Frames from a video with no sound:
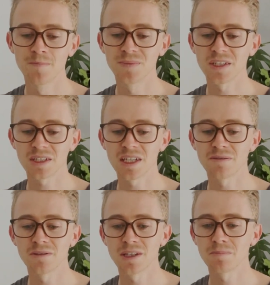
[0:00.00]
to
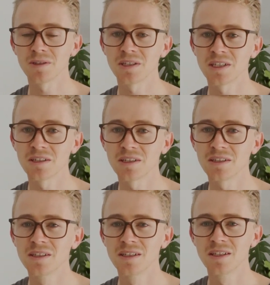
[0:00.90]
cover up your
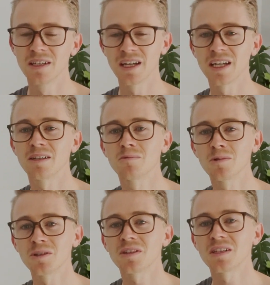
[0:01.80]
area. And
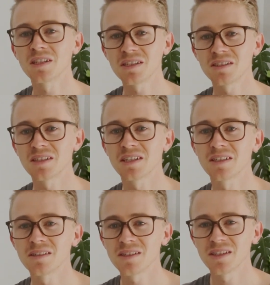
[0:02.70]
what this
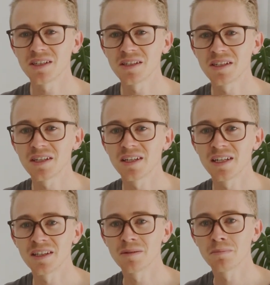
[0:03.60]
does is,
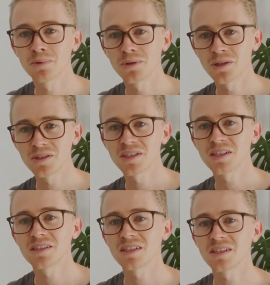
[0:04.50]
in the
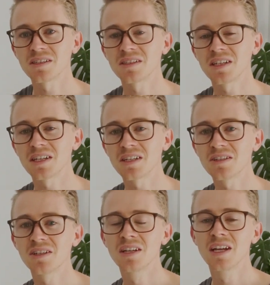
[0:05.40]
processing stage,